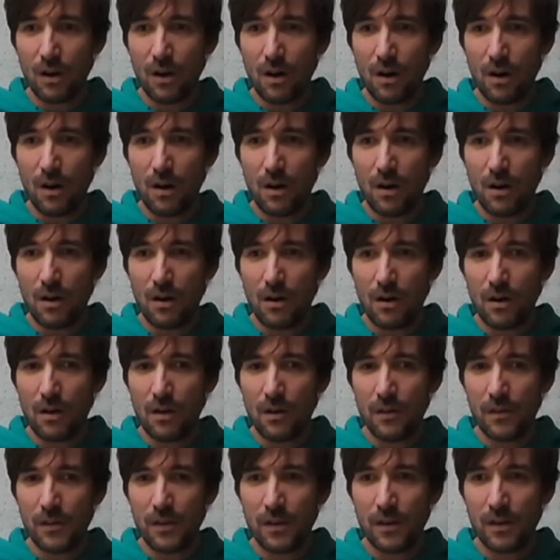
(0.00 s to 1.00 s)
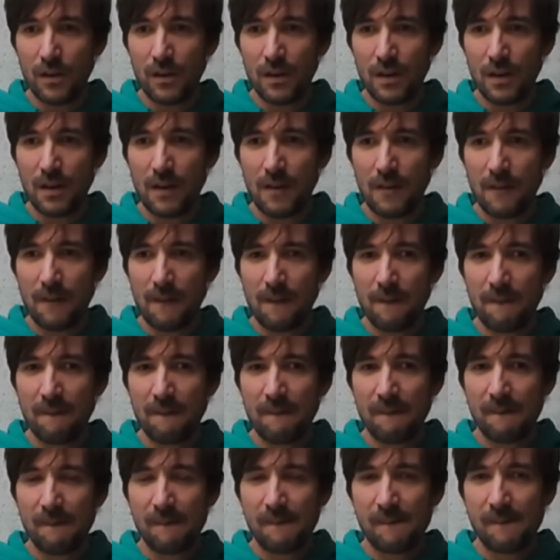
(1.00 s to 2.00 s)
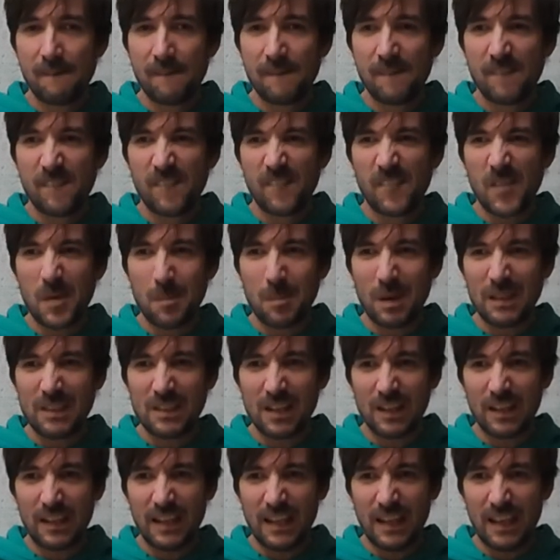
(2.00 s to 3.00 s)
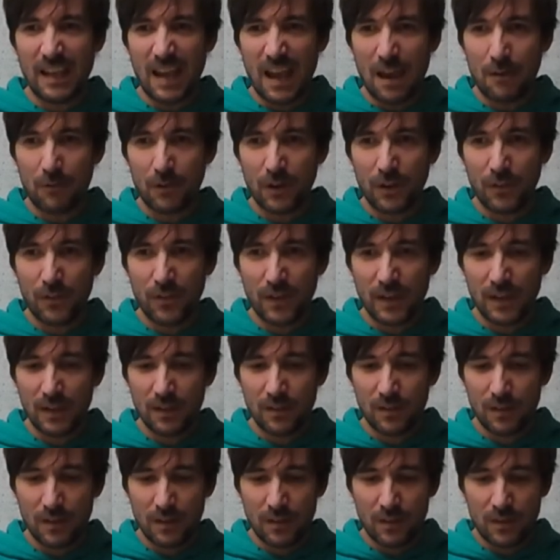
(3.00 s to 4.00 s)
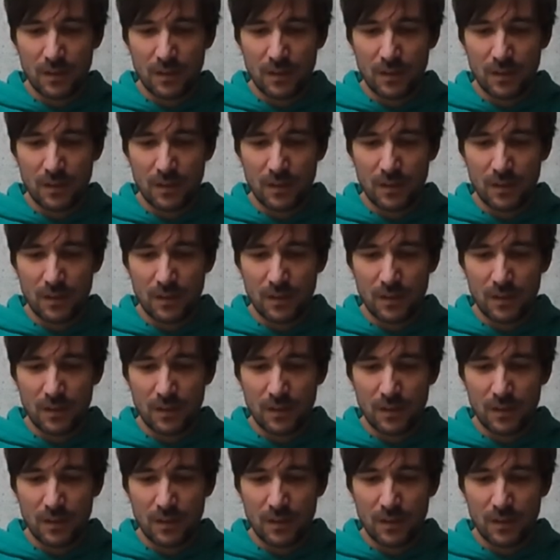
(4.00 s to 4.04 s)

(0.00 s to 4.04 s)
on basically everything,